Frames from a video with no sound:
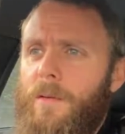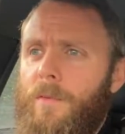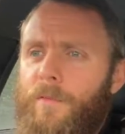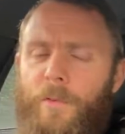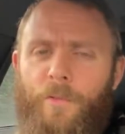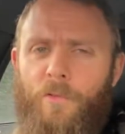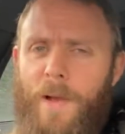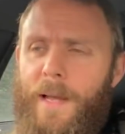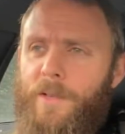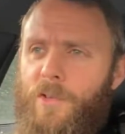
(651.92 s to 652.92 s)
from
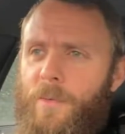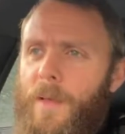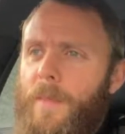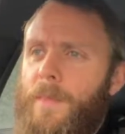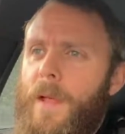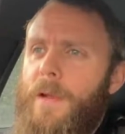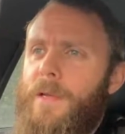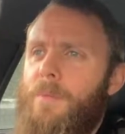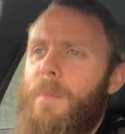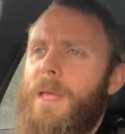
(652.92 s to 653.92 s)
scratch. They're
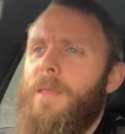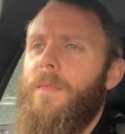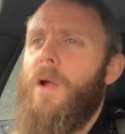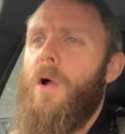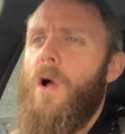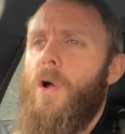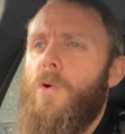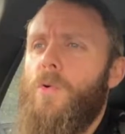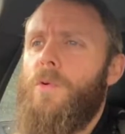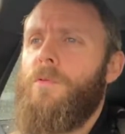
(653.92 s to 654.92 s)
going to make their
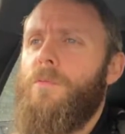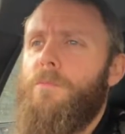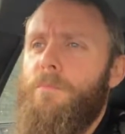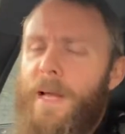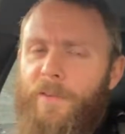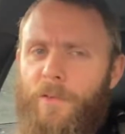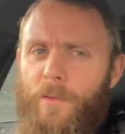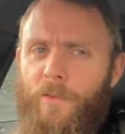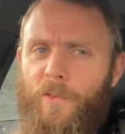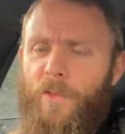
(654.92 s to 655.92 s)
own
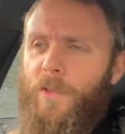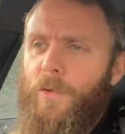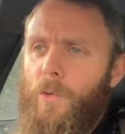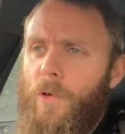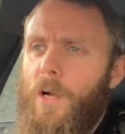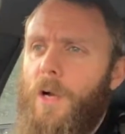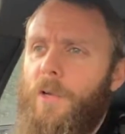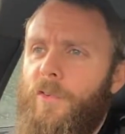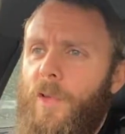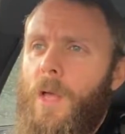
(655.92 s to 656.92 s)
patterns, so the door
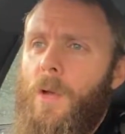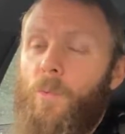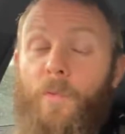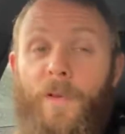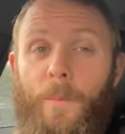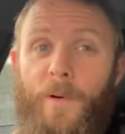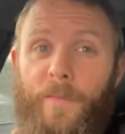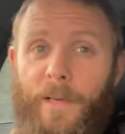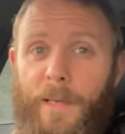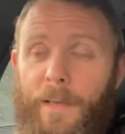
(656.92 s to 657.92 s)
cards will fit
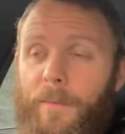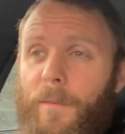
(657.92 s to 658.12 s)
perfectly.